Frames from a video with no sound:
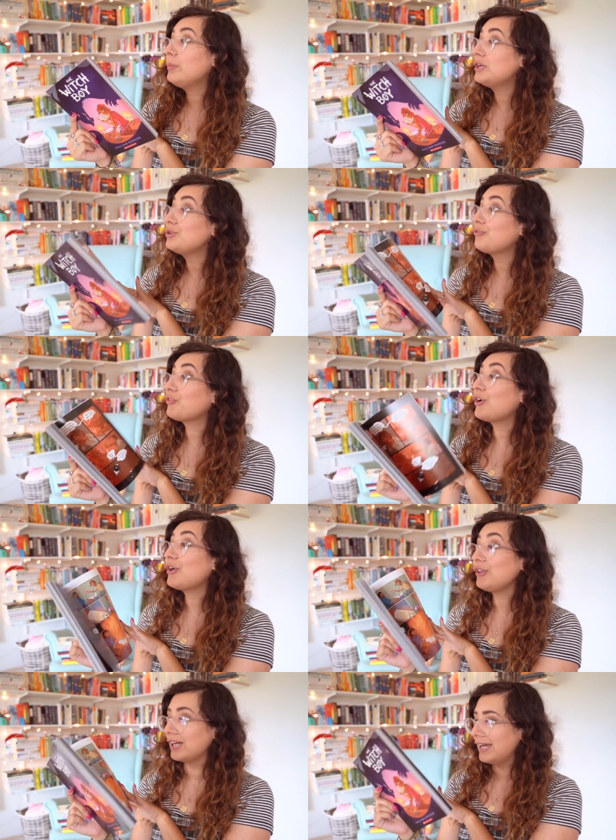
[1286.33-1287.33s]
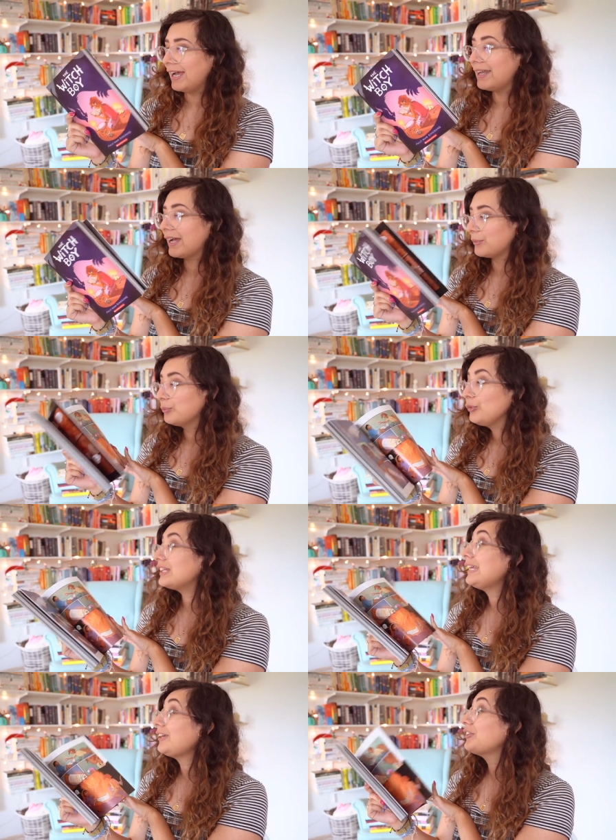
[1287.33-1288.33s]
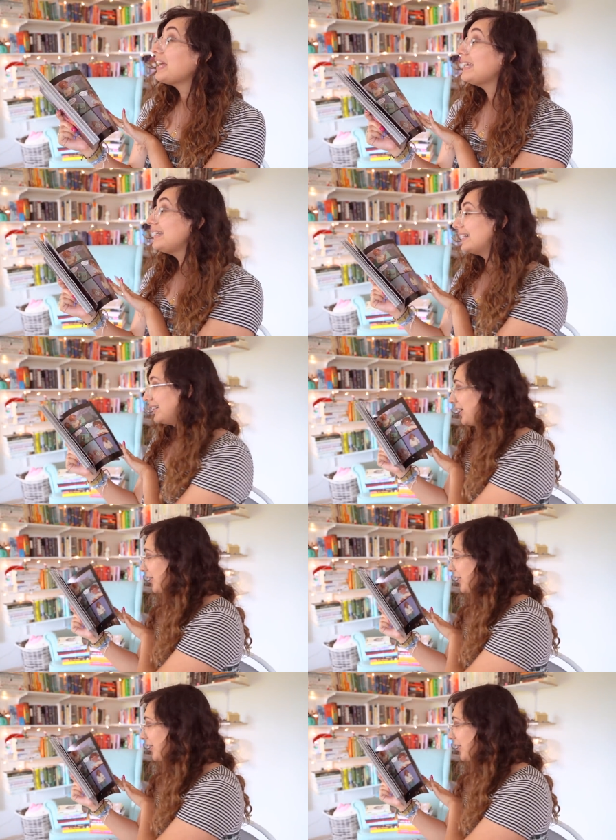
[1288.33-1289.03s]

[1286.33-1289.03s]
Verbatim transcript: beautiful, and I'm really excited.